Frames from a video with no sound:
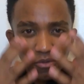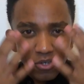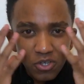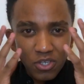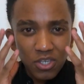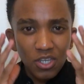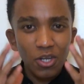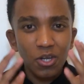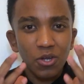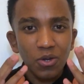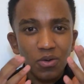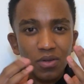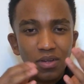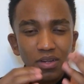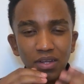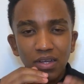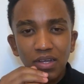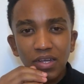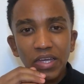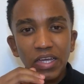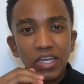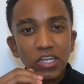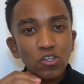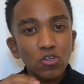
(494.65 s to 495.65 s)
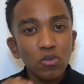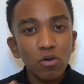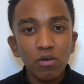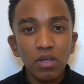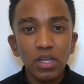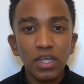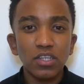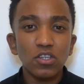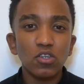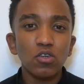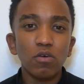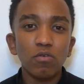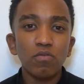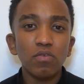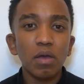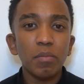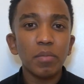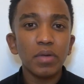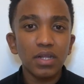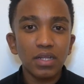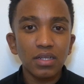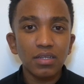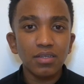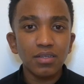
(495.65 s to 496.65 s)
Just, it's not
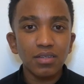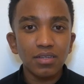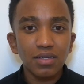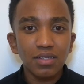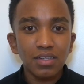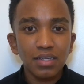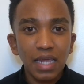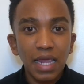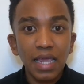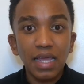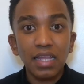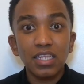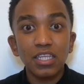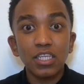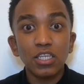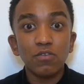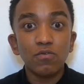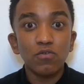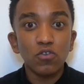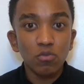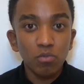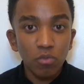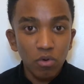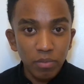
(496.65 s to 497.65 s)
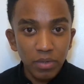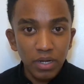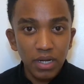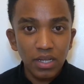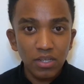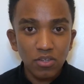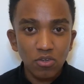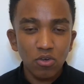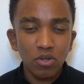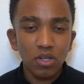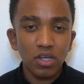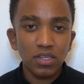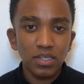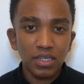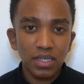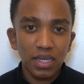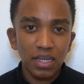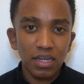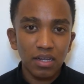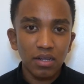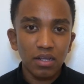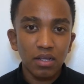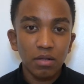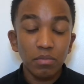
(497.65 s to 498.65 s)
feminine to take these few more minutes on our
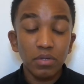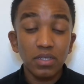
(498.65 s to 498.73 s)
skin,